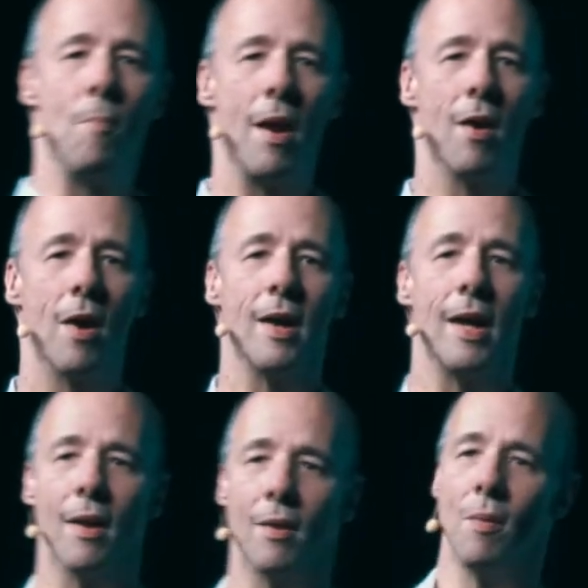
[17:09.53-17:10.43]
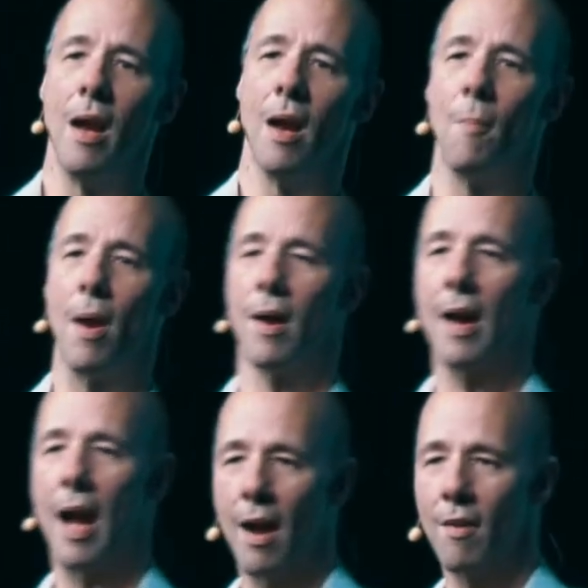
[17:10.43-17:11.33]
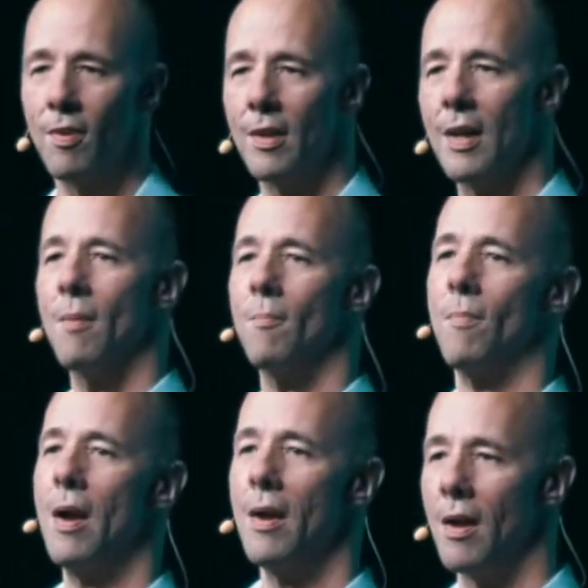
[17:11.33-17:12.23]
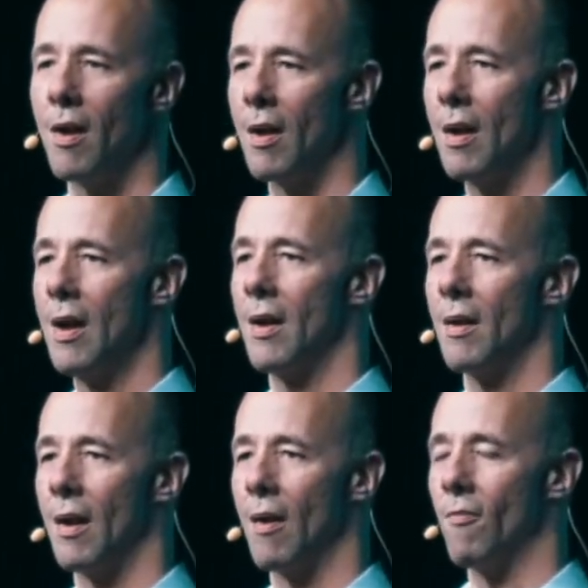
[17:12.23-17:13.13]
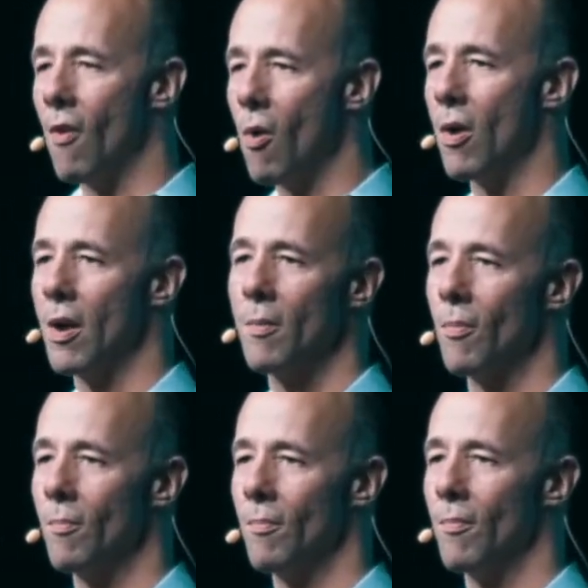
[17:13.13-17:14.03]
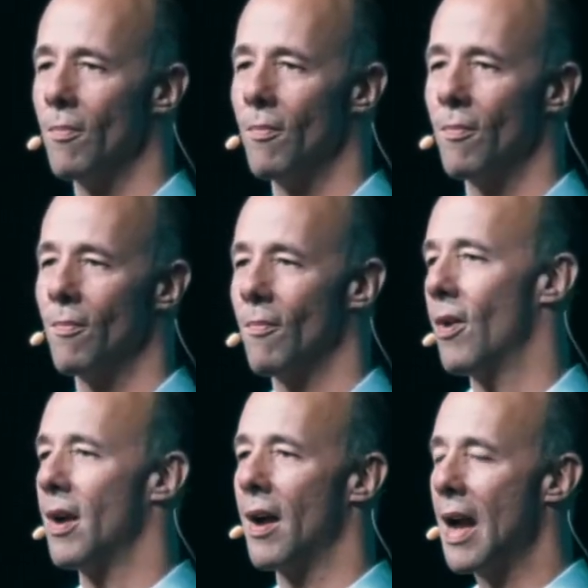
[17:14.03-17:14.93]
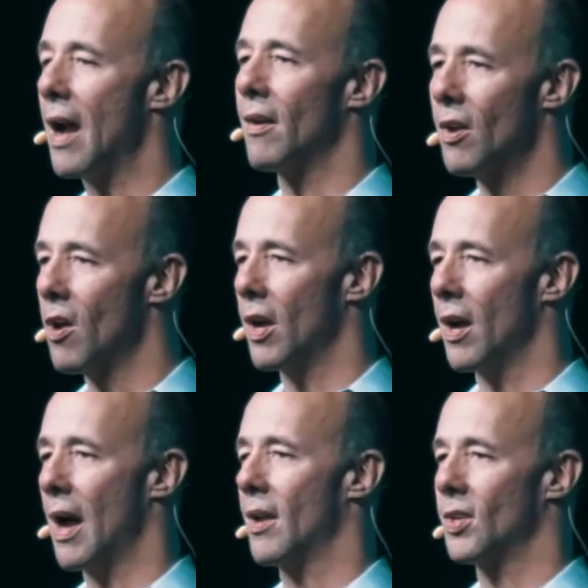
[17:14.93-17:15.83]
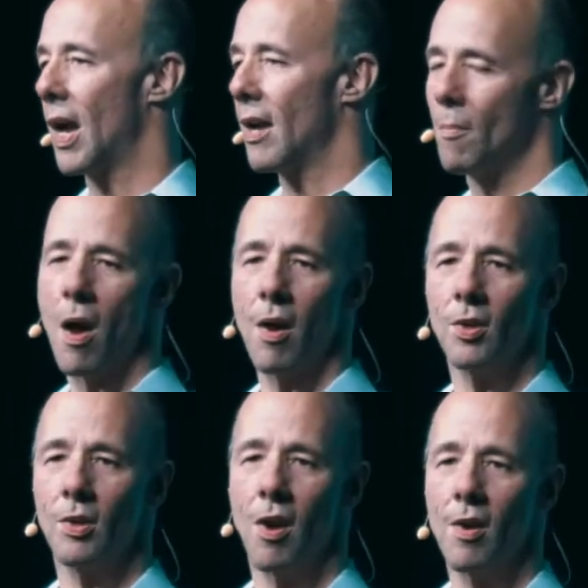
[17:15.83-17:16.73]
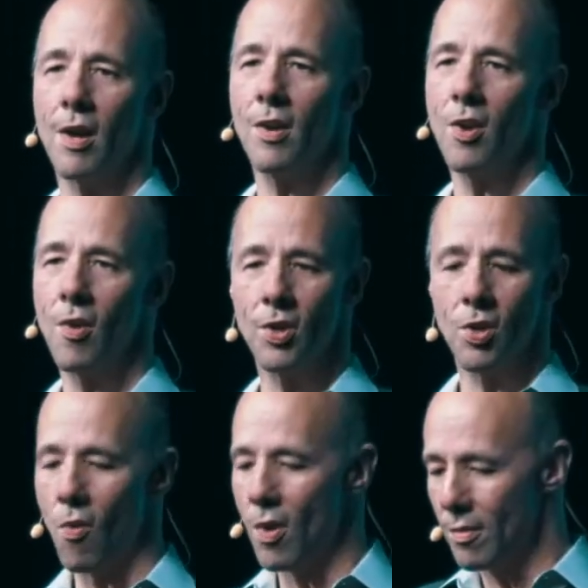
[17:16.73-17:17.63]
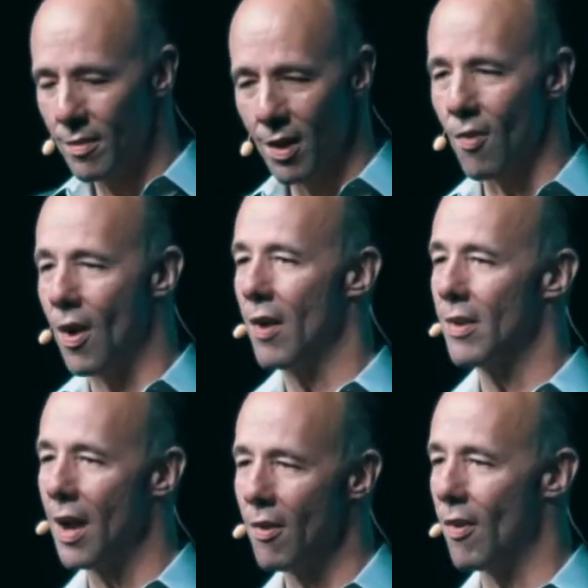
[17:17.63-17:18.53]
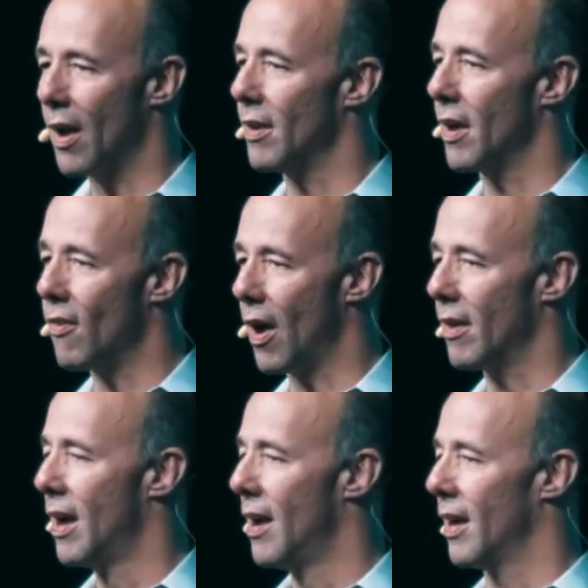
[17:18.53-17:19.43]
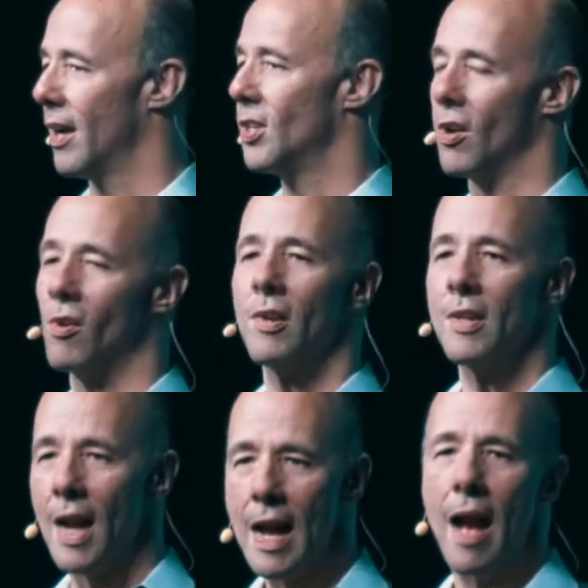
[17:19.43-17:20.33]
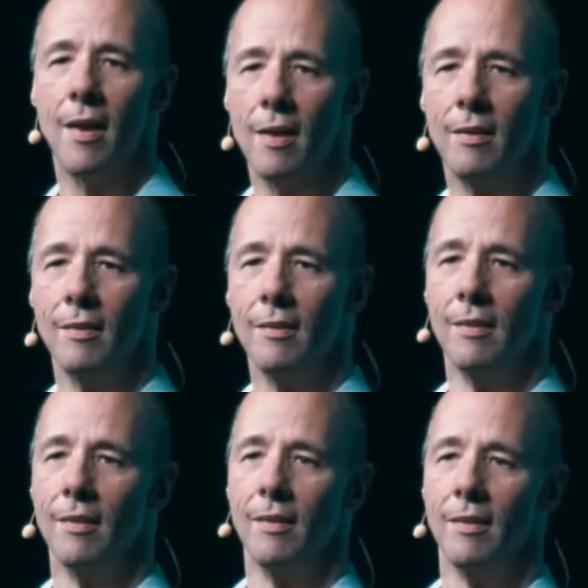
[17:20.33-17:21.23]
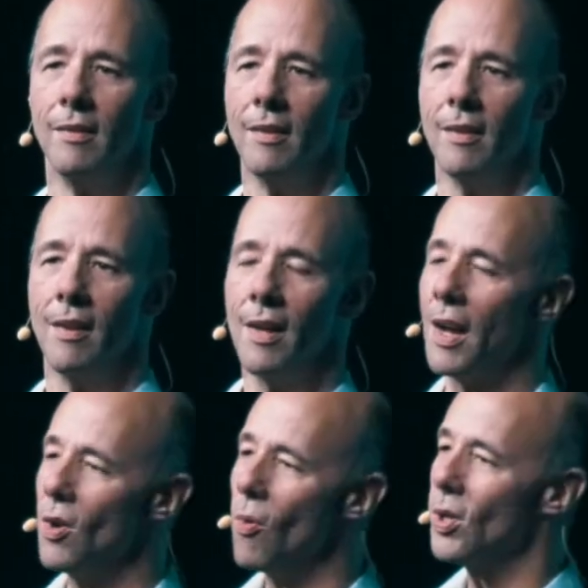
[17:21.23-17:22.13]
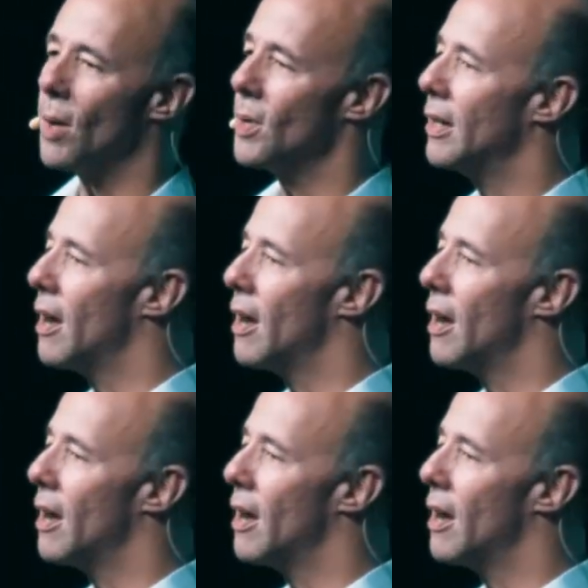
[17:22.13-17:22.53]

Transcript: better and get a better life and get, you know, forward when they're not looking outside the box. All they're doing is going around and around and around until they die. He said, You want something